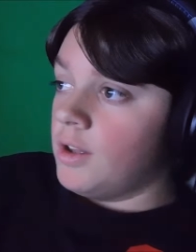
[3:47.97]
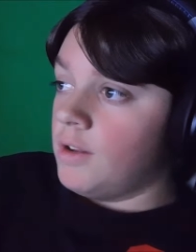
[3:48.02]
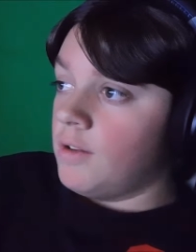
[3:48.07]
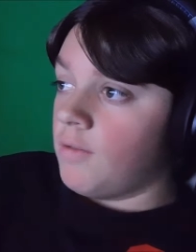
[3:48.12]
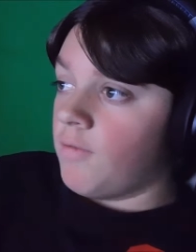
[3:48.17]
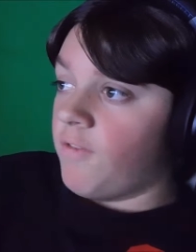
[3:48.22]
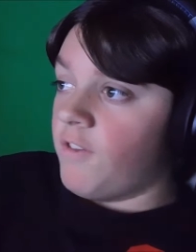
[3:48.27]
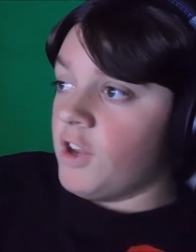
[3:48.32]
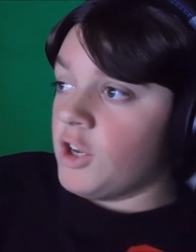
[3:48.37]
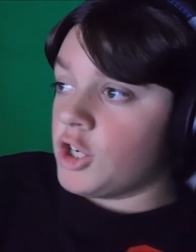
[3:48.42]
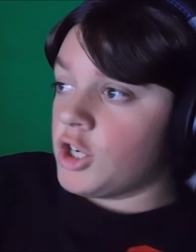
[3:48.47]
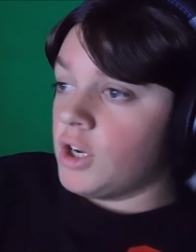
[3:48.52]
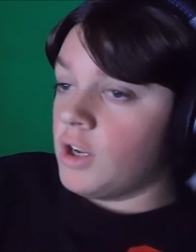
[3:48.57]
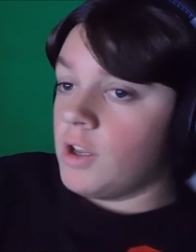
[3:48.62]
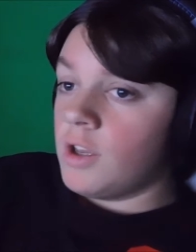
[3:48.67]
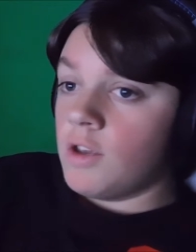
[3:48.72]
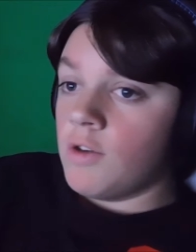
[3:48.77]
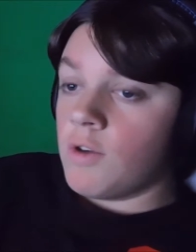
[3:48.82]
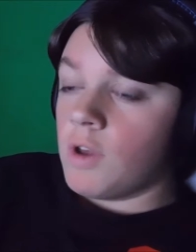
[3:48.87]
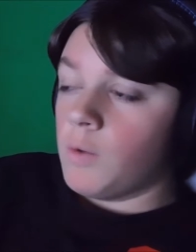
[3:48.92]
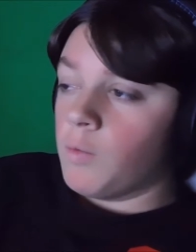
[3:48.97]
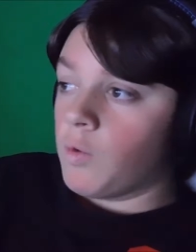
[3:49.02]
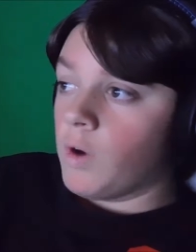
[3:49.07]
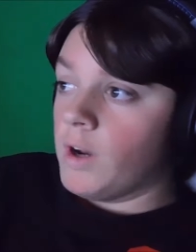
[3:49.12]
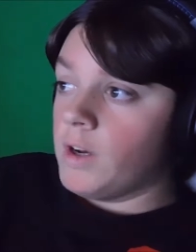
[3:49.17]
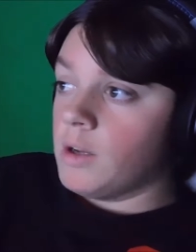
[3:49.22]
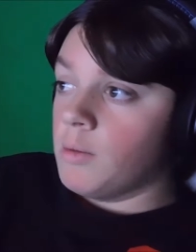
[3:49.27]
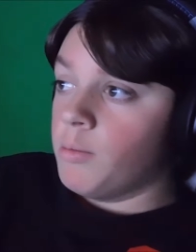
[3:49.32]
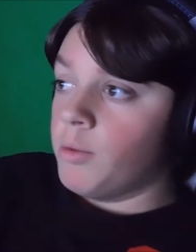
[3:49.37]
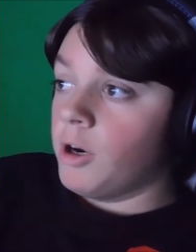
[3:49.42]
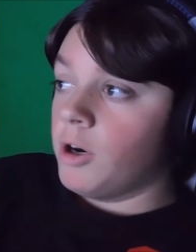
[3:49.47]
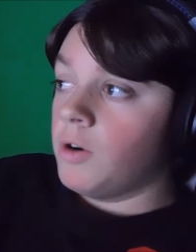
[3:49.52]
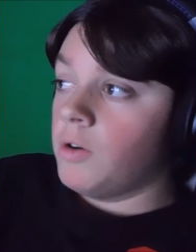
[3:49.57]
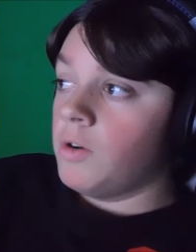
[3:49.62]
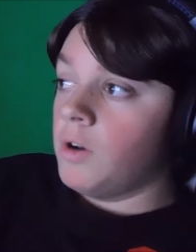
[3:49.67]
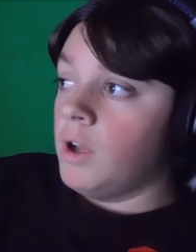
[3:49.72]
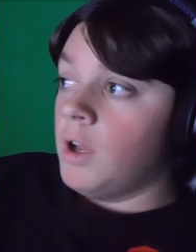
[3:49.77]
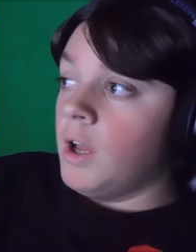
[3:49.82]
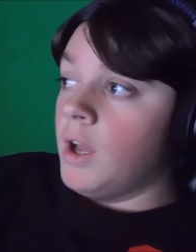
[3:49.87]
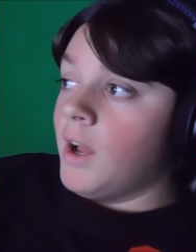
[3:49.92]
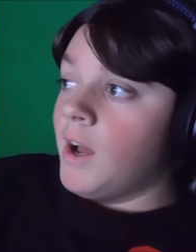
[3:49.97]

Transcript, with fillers: fishing, you can rent a boat.